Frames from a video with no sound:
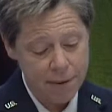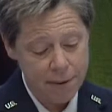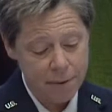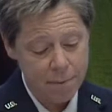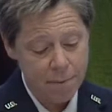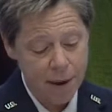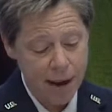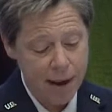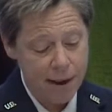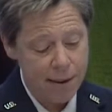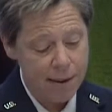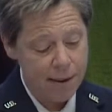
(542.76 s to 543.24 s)

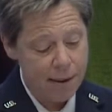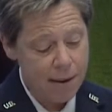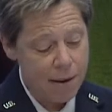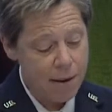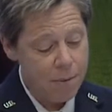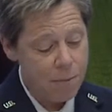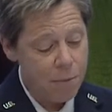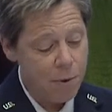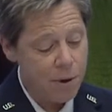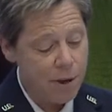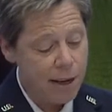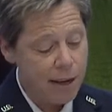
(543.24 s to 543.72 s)
and by
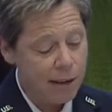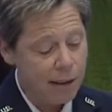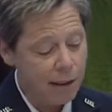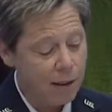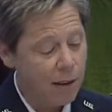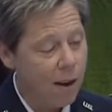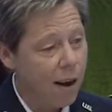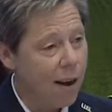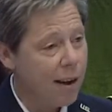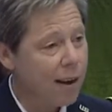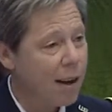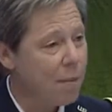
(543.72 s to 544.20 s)
putting a
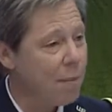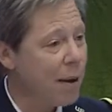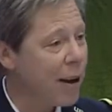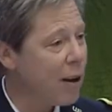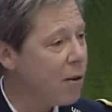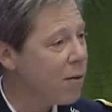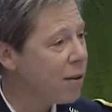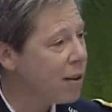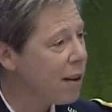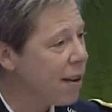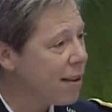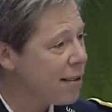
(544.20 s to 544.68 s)
lock on my
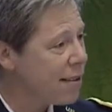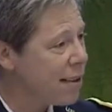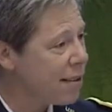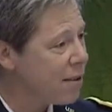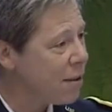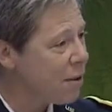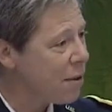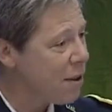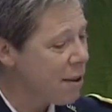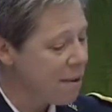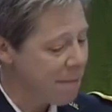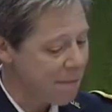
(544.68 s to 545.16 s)
own closet
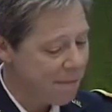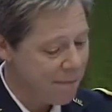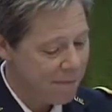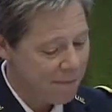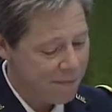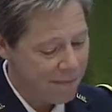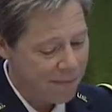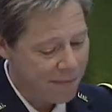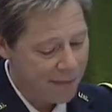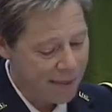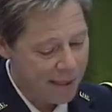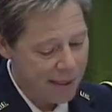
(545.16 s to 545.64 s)
door,
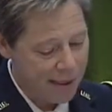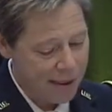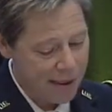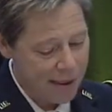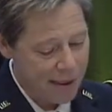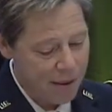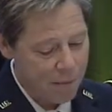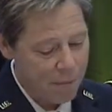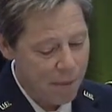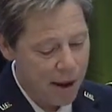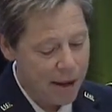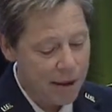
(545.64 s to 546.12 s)

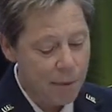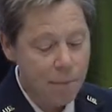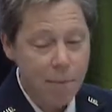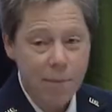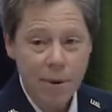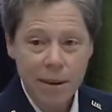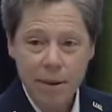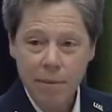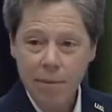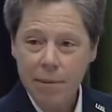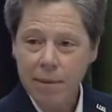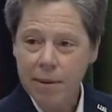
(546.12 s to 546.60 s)
by
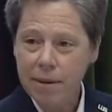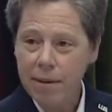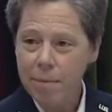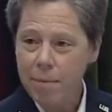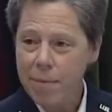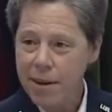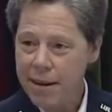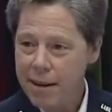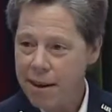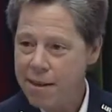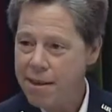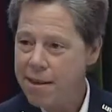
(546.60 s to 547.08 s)

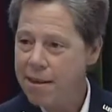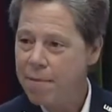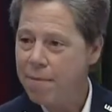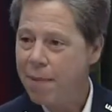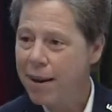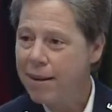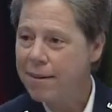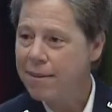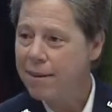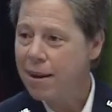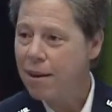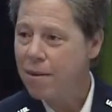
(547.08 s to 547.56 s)
diminishing
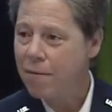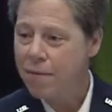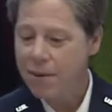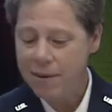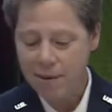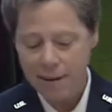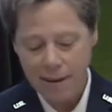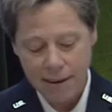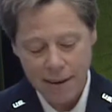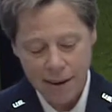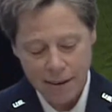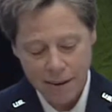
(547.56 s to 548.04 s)
myself
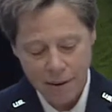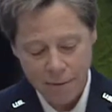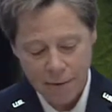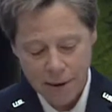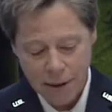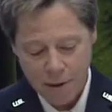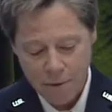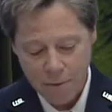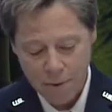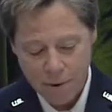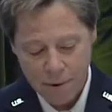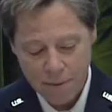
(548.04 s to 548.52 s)
as an
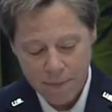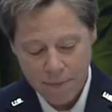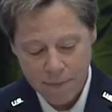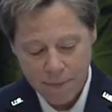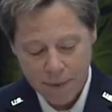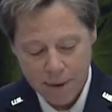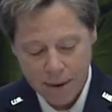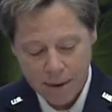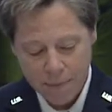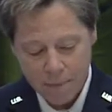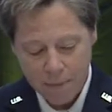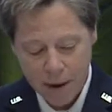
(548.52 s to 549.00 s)
individual,
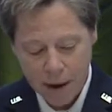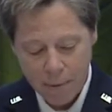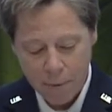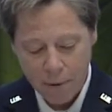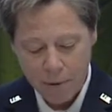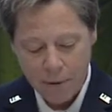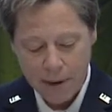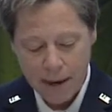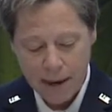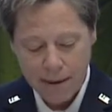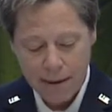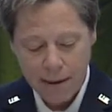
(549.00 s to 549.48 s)
by
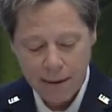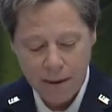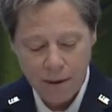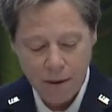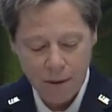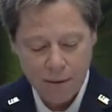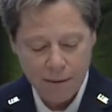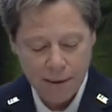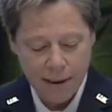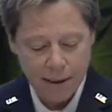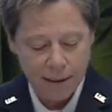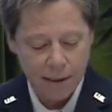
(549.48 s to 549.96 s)
pretending
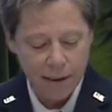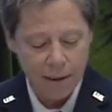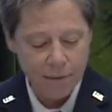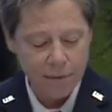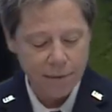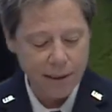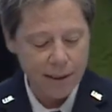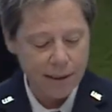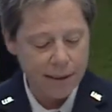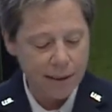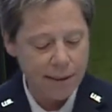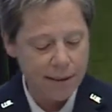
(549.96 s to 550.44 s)
those I
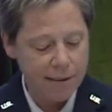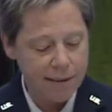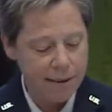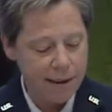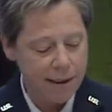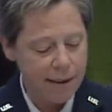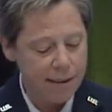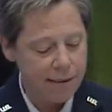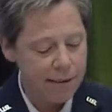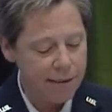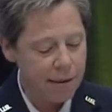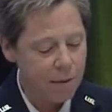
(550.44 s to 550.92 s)
love didn't
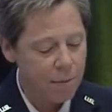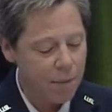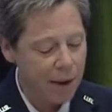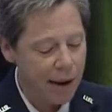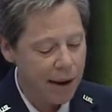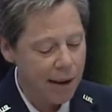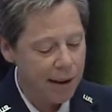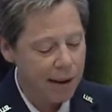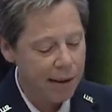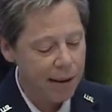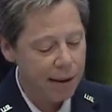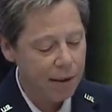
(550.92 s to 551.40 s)
exist, and
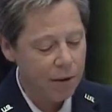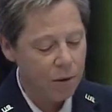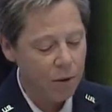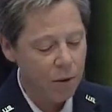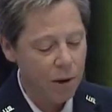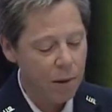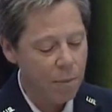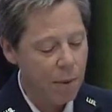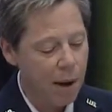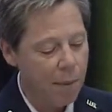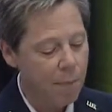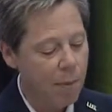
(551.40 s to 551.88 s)
by
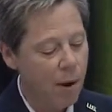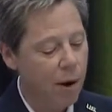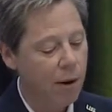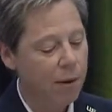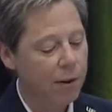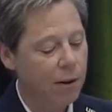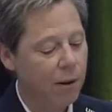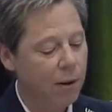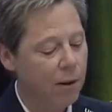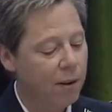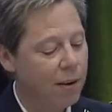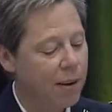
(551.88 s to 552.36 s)
ignoring my
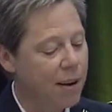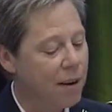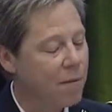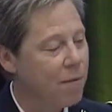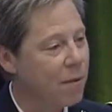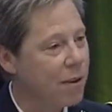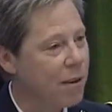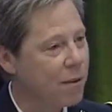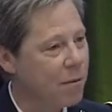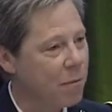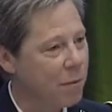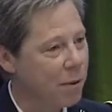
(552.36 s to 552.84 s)
partner
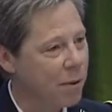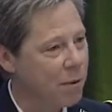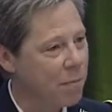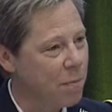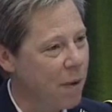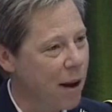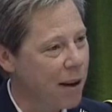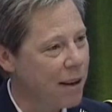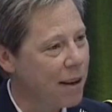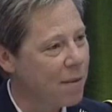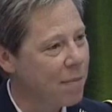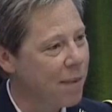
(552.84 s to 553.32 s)
if we were
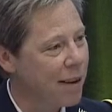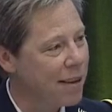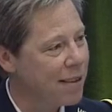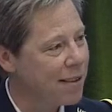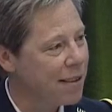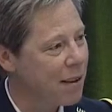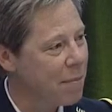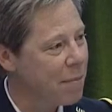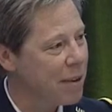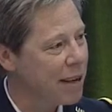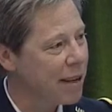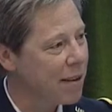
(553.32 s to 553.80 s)
spotted by
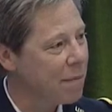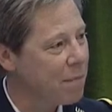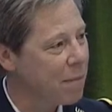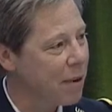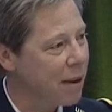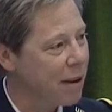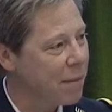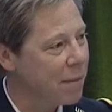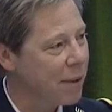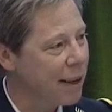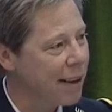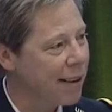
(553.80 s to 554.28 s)
somebody in
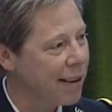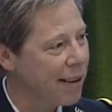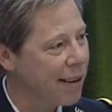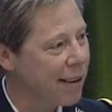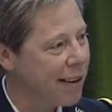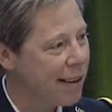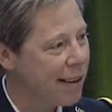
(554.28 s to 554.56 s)
public,